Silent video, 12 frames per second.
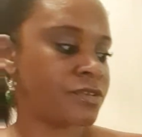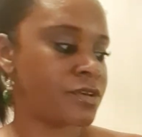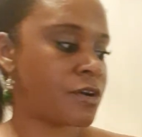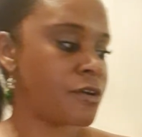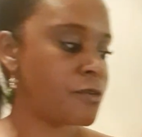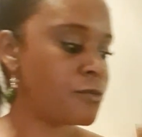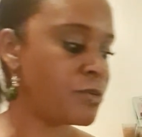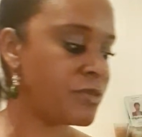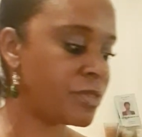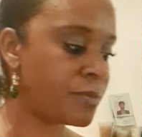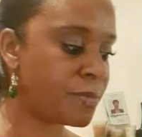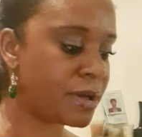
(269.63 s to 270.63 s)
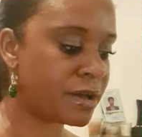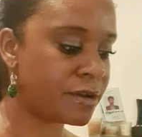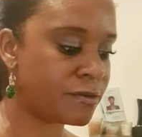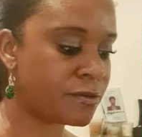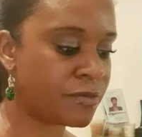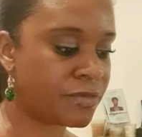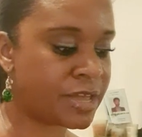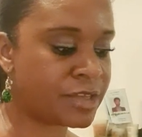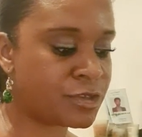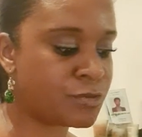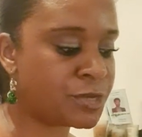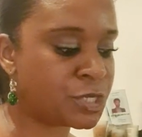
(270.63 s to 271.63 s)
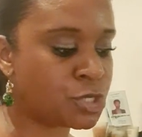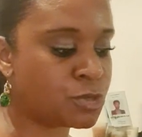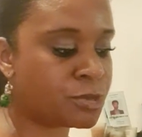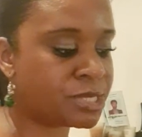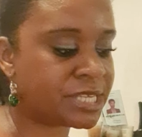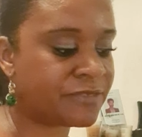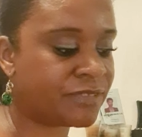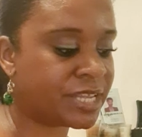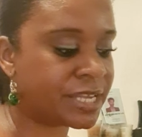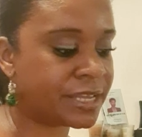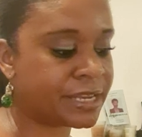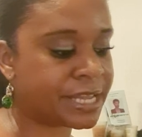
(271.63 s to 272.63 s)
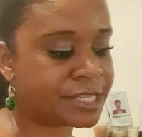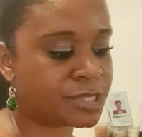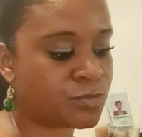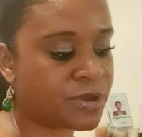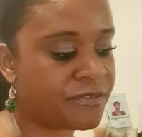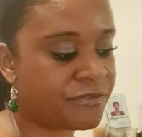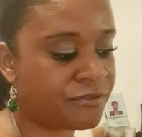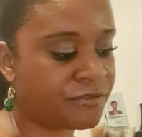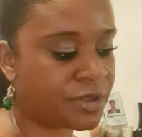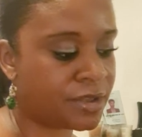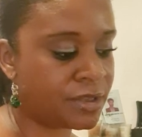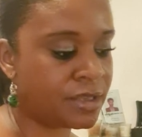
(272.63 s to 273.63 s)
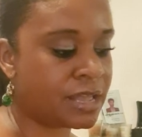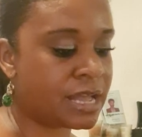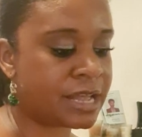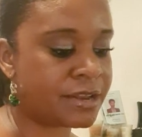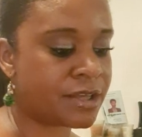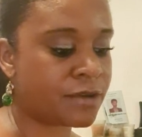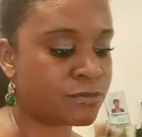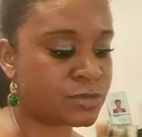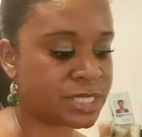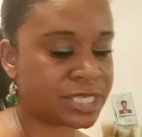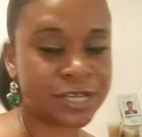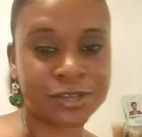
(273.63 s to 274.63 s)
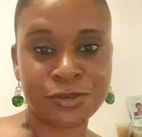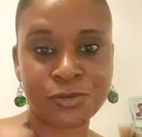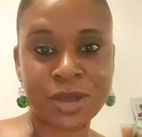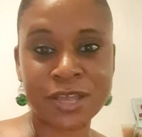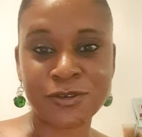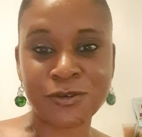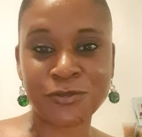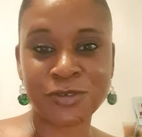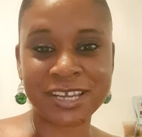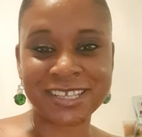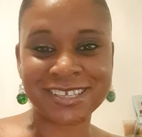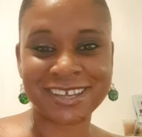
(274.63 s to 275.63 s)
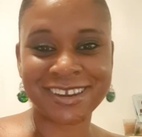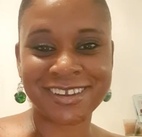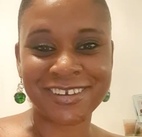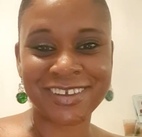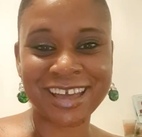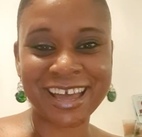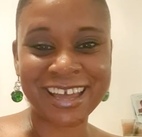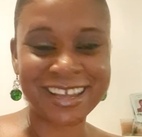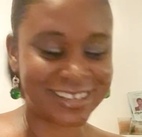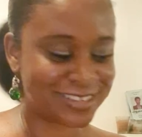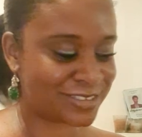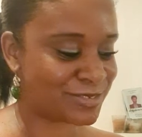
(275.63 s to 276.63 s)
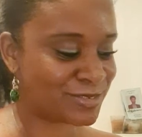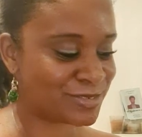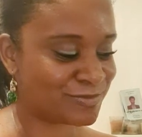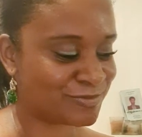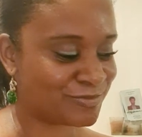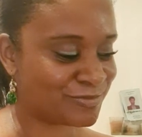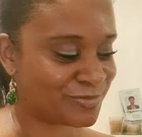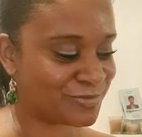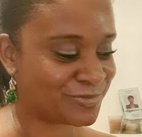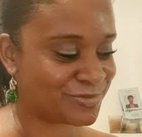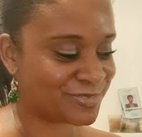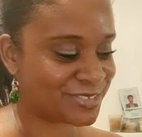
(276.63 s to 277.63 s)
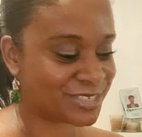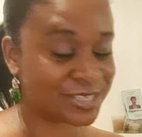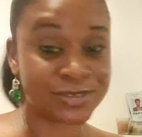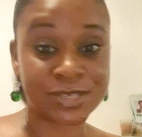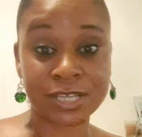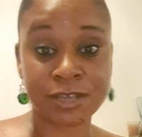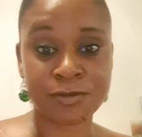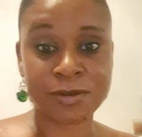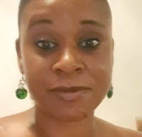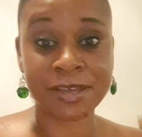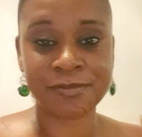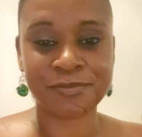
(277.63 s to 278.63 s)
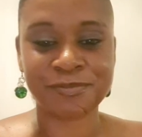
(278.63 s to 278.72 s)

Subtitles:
go with the pile that you intuitively connect with, and I will see you at your reading, okay? So see you in a bit.